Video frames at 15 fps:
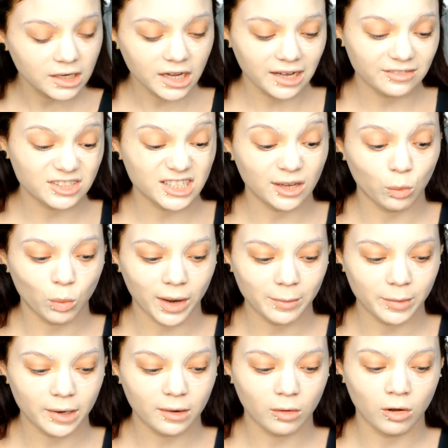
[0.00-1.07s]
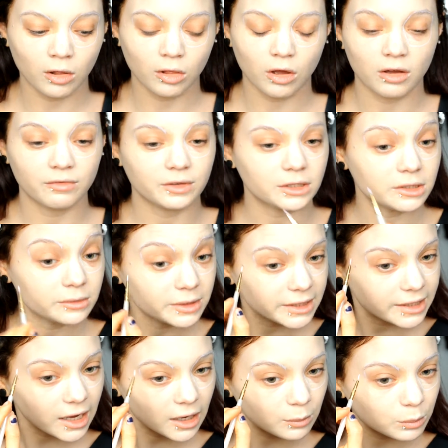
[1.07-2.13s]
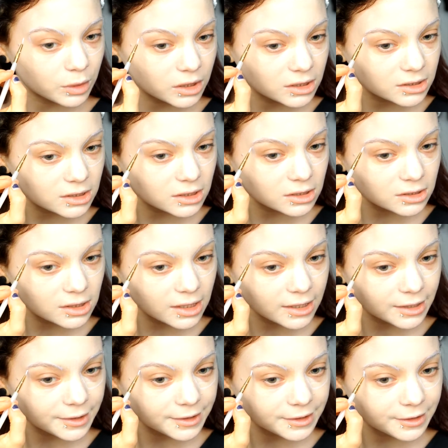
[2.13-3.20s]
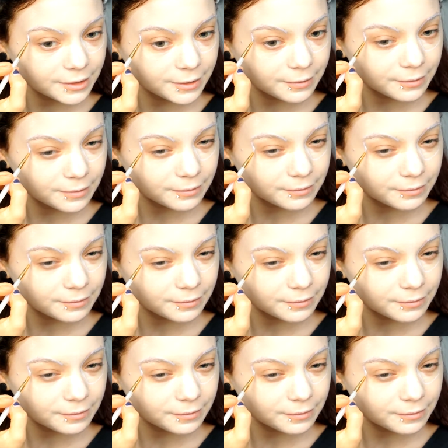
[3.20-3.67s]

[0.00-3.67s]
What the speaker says: have to like wipe it all off and do it again because it is lighter, you know?